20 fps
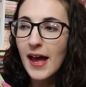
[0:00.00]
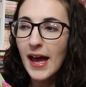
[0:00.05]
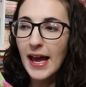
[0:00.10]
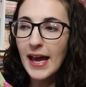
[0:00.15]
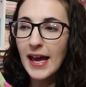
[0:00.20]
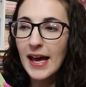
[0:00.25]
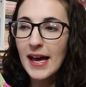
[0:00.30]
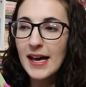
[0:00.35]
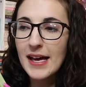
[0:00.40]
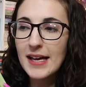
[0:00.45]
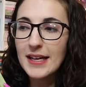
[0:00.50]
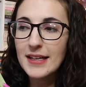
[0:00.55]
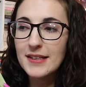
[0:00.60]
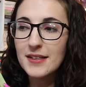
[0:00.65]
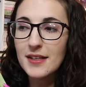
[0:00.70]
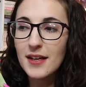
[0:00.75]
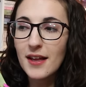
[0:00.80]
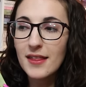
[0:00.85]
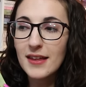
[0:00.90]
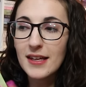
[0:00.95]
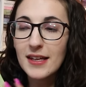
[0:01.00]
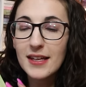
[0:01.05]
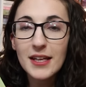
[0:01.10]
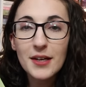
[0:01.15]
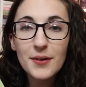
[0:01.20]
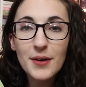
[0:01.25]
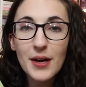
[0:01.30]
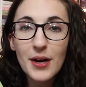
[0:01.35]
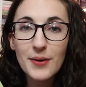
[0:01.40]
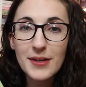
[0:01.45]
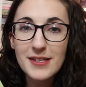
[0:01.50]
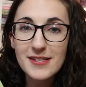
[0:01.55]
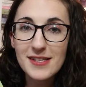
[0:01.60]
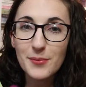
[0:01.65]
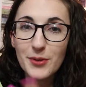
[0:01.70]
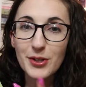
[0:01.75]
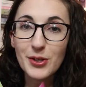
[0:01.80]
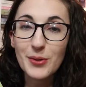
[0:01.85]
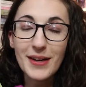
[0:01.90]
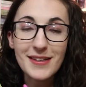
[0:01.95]
And the hero is
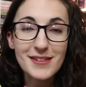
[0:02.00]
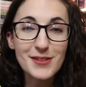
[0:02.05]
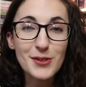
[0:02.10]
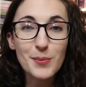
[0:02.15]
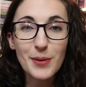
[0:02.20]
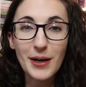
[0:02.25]
someone who has a new